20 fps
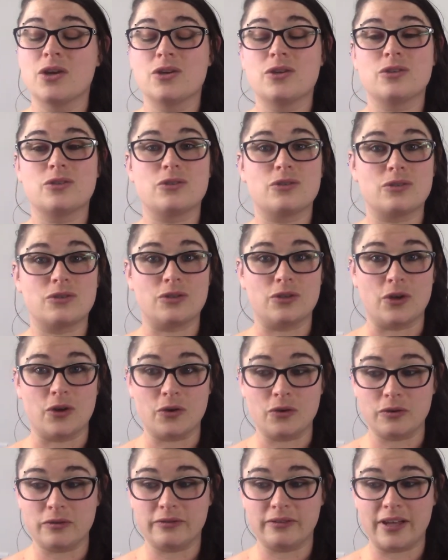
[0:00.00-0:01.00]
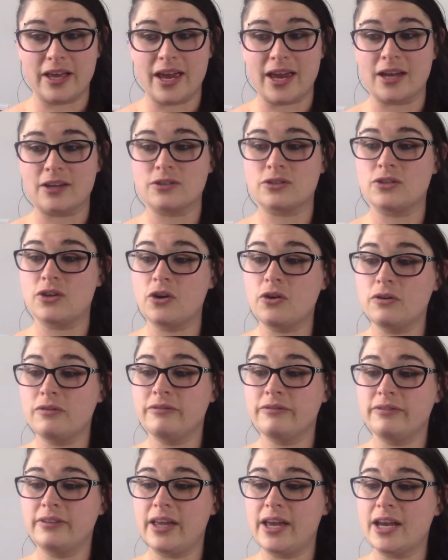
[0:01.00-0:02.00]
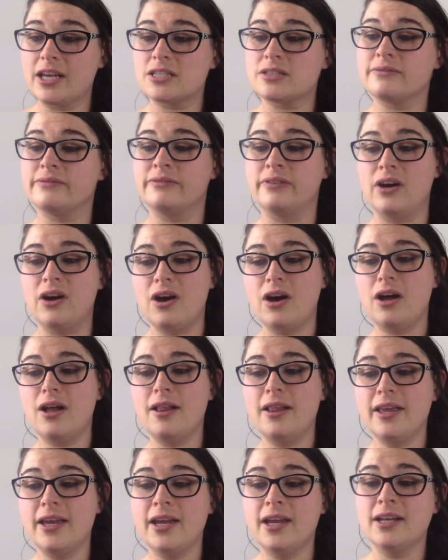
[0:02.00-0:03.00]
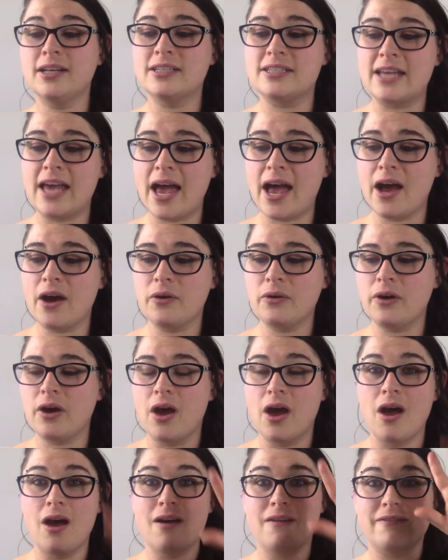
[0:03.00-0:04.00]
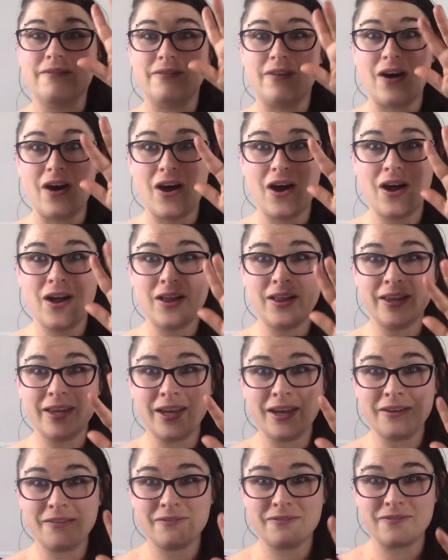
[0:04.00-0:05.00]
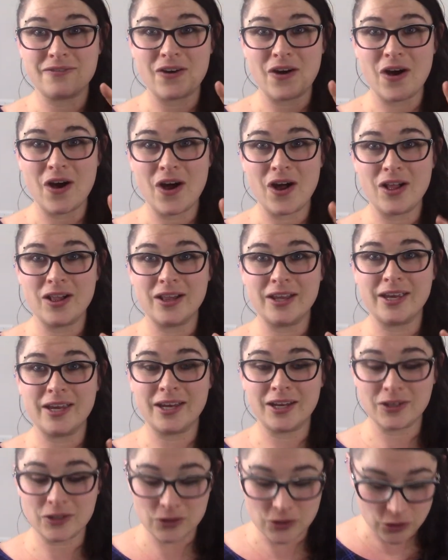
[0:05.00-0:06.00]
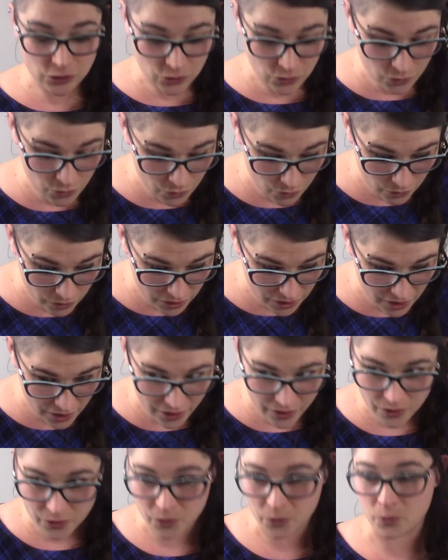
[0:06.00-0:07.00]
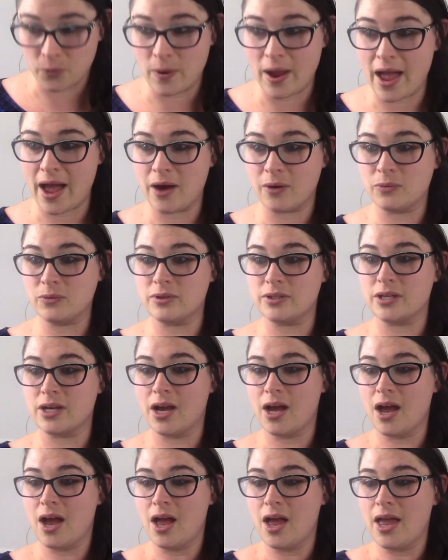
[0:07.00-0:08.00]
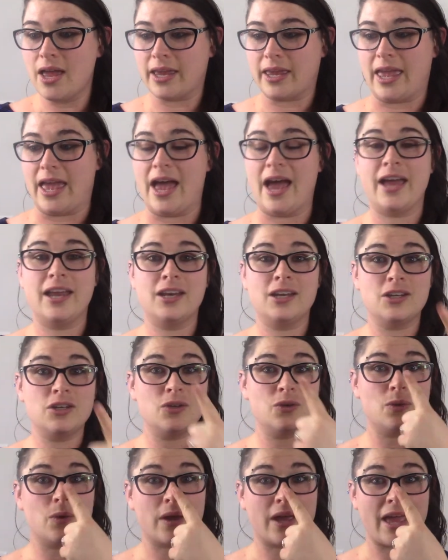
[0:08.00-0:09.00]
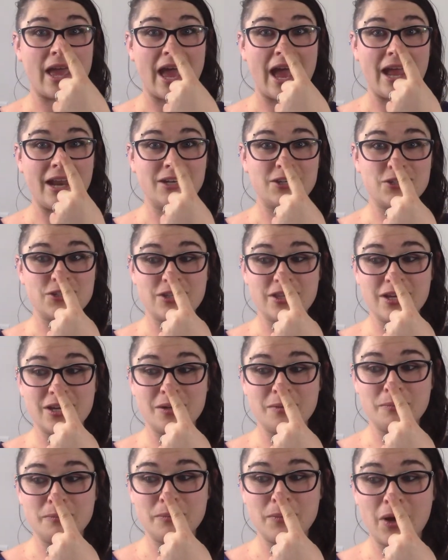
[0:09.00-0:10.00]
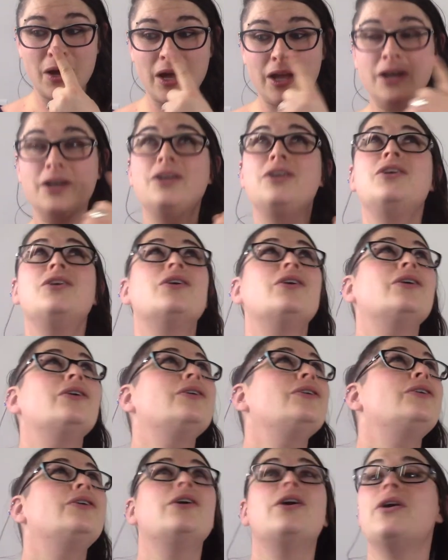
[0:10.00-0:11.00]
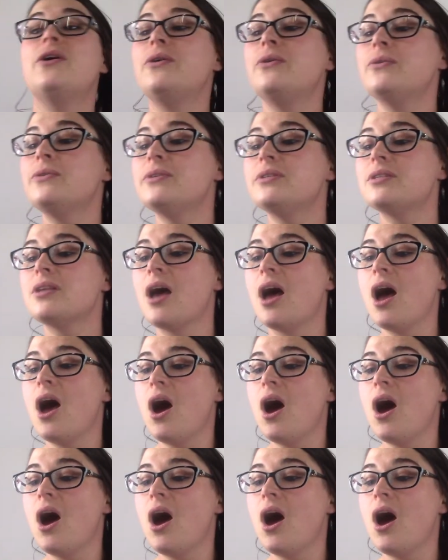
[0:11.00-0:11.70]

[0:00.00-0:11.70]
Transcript: Snowflakes, snowflakes falling down, falling, falling to the ground. Can you catch them on your nose?